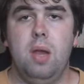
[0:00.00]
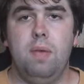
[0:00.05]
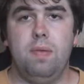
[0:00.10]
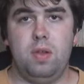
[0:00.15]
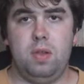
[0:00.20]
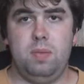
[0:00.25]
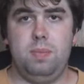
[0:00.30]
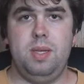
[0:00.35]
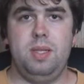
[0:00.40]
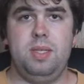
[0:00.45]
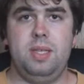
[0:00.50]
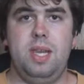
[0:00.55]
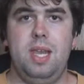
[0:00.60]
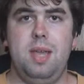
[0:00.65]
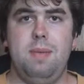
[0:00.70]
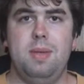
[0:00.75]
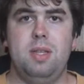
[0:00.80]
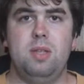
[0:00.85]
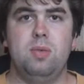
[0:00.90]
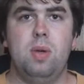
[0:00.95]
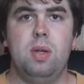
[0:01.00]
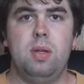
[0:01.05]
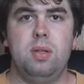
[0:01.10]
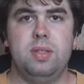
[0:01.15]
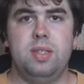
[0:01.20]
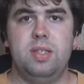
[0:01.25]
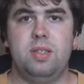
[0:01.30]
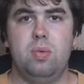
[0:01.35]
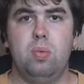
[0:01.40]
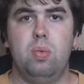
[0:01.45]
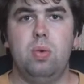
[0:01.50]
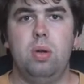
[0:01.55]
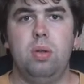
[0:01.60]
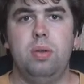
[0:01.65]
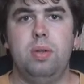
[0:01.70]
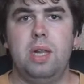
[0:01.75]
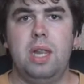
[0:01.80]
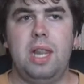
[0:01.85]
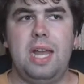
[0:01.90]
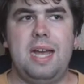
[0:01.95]
for the museum, as well as this
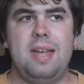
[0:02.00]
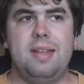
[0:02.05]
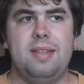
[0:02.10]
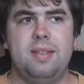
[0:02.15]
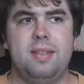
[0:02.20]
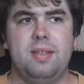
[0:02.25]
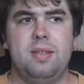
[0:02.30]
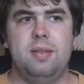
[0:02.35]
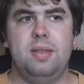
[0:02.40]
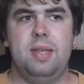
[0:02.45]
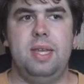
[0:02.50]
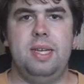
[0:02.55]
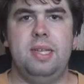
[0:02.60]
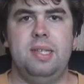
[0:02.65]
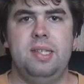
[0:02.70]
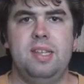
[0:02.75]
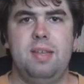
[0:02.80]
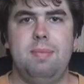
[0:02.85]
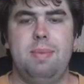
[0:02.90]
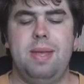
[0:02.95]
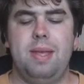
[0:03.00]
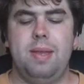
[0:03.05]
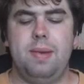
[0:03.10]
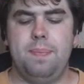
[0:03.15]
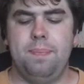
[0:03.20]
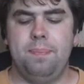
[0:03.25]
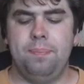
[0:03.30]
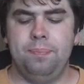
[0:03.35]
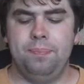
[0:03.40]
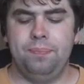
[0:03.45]
world-class exhibit.